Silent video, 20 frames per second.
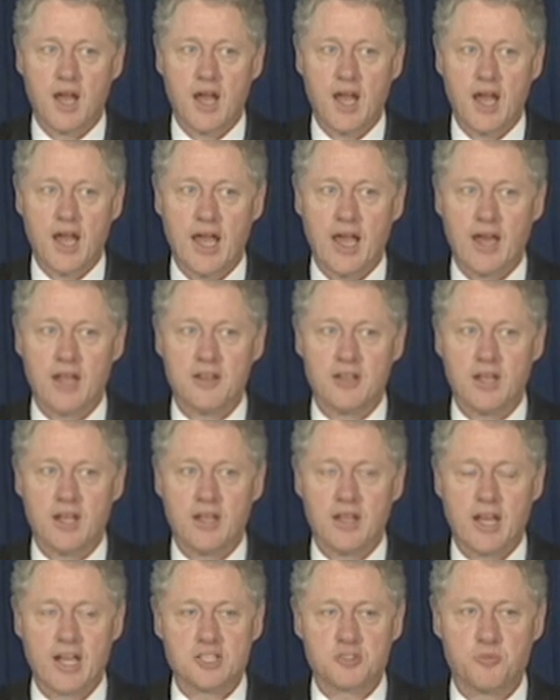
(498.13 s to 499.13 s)
And
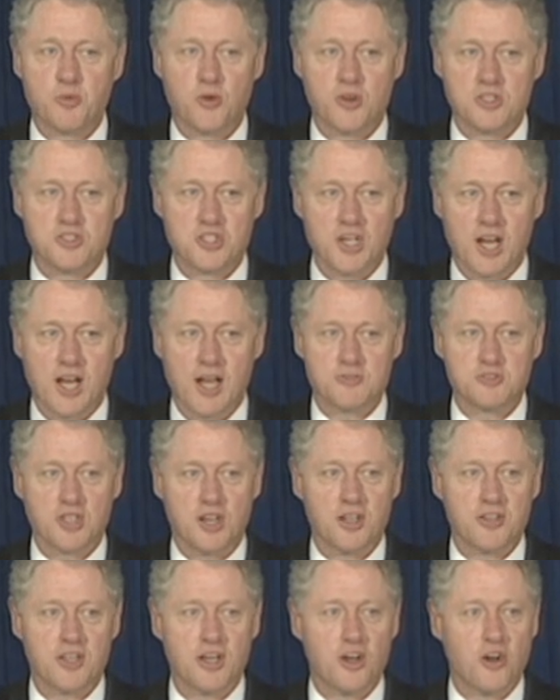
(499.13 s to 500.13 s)
export jobs
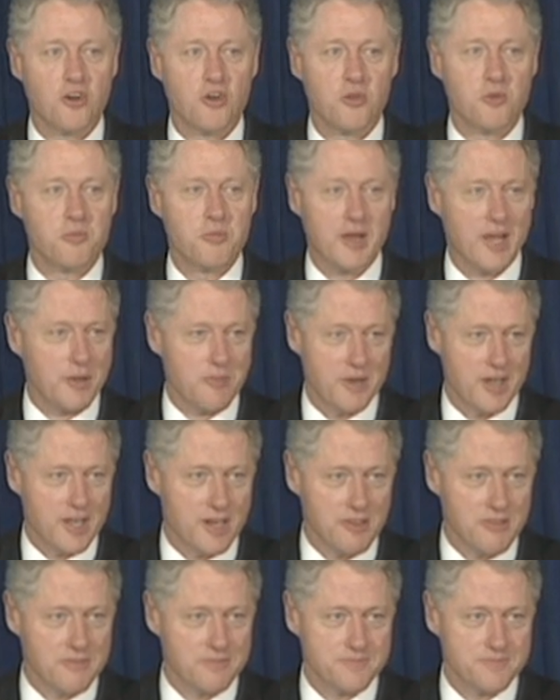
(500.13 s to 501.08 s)
on the whole pay better.